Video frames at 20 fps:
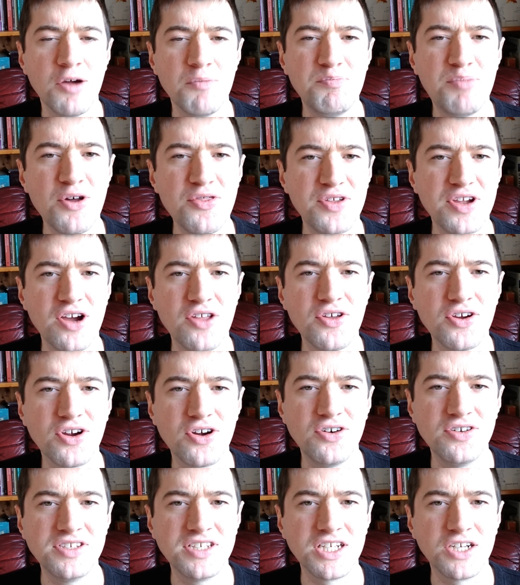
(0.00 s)
But the other
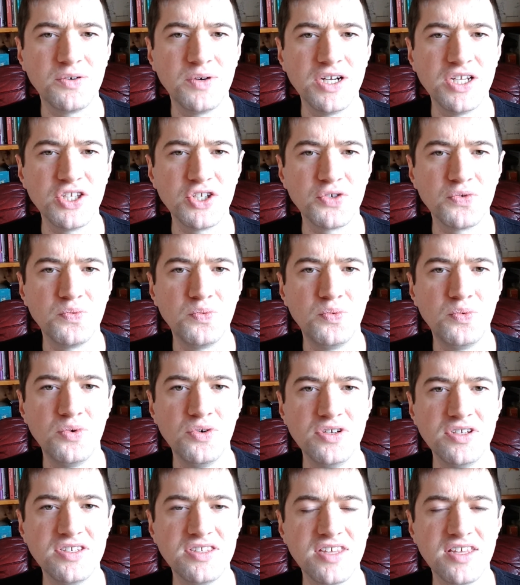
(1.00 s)
consequence
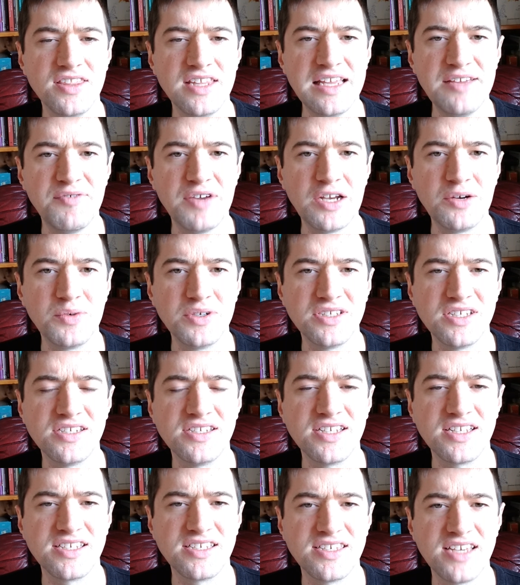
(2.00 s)
was that the event was a
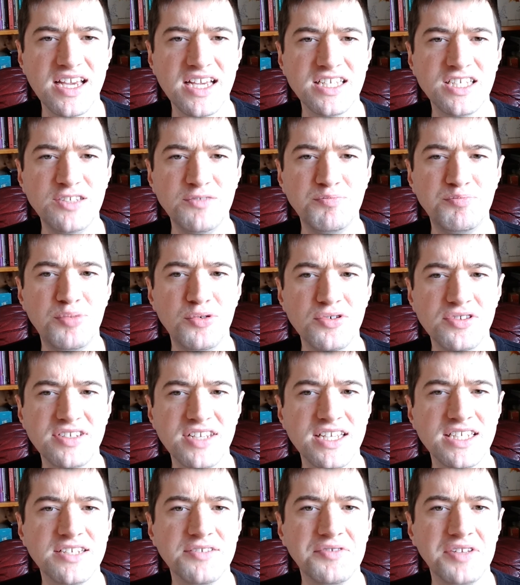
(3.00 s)
success and both
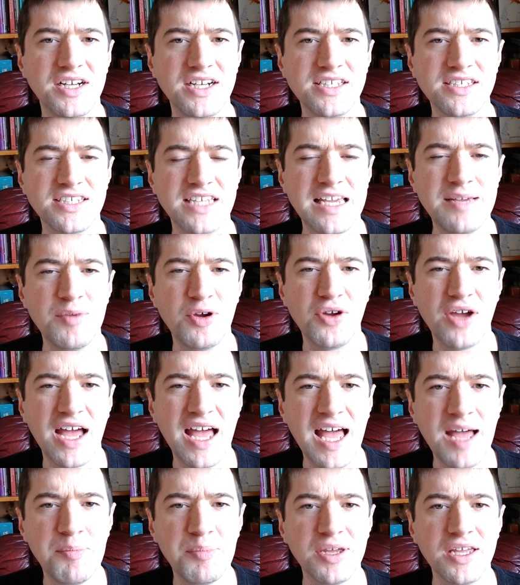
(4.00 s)
sets of clients came out
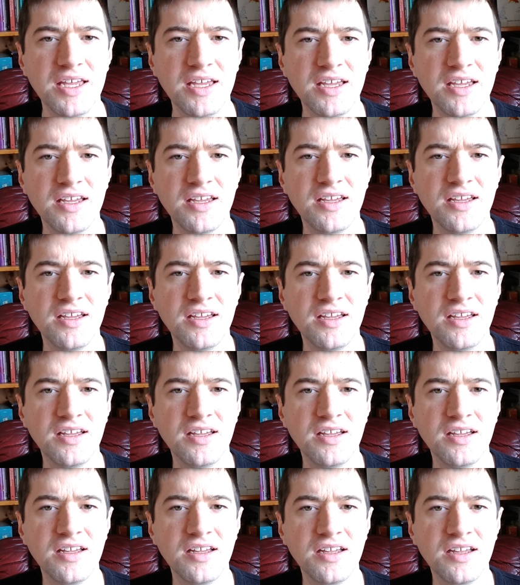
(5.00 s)
happy.
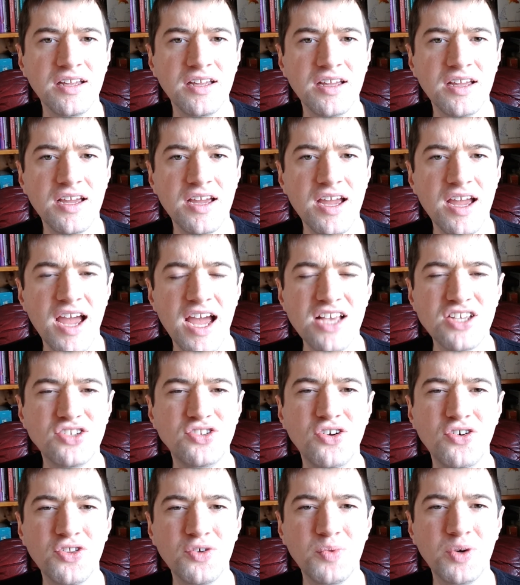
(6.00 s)
It's
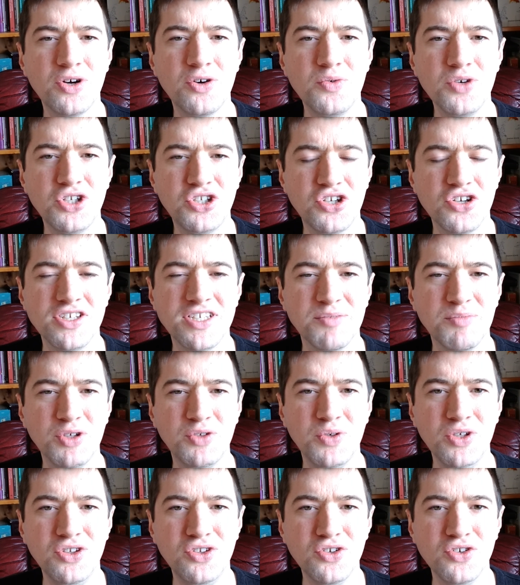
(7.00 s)
not that we're always choosing
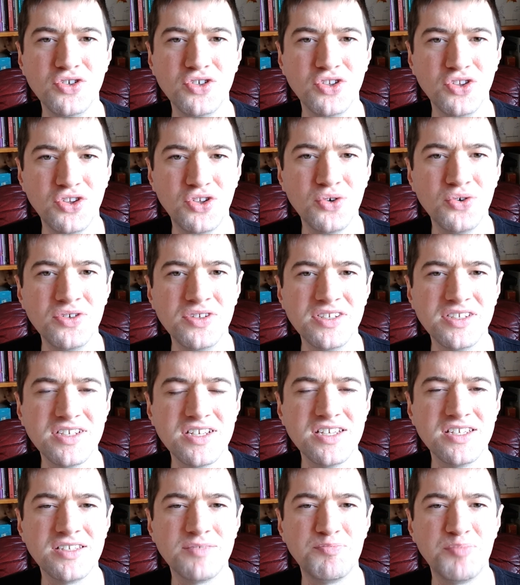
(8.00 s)
between do's and don'ts,
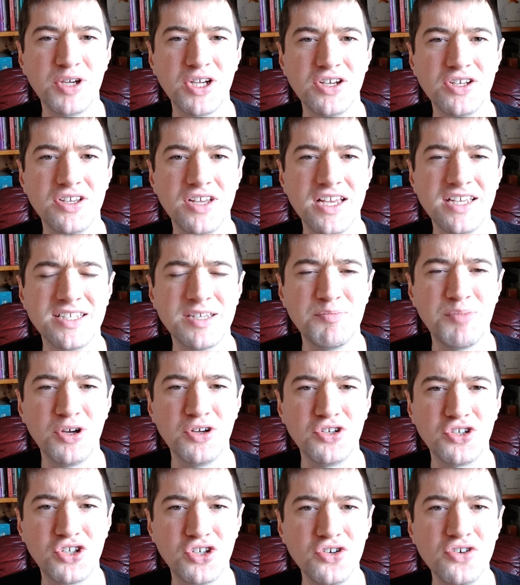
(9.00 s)
it's
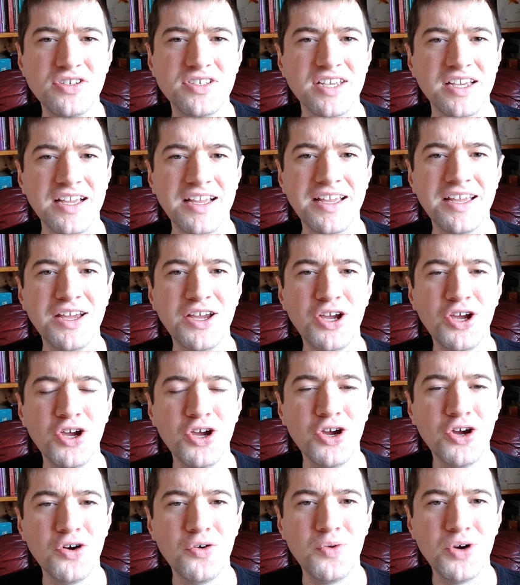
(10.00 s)
about choosing
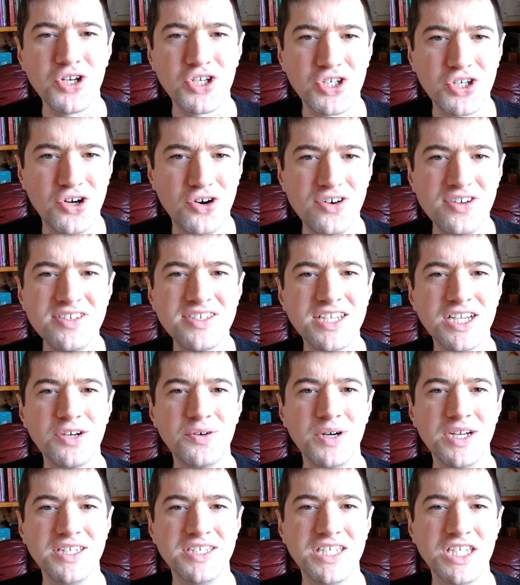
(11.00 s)
which
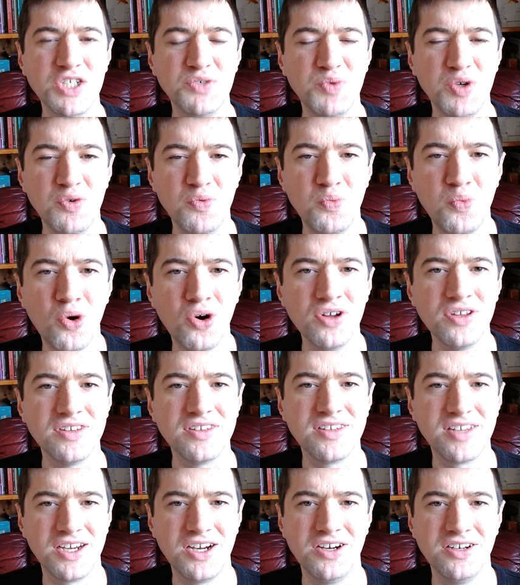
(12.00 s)
consequences we
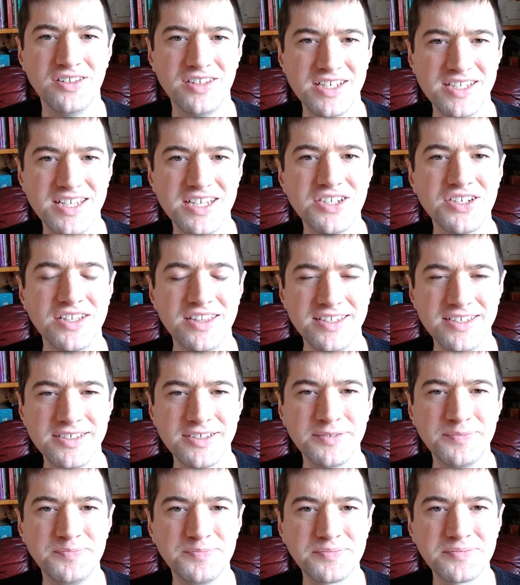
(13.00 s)
want to our decisions.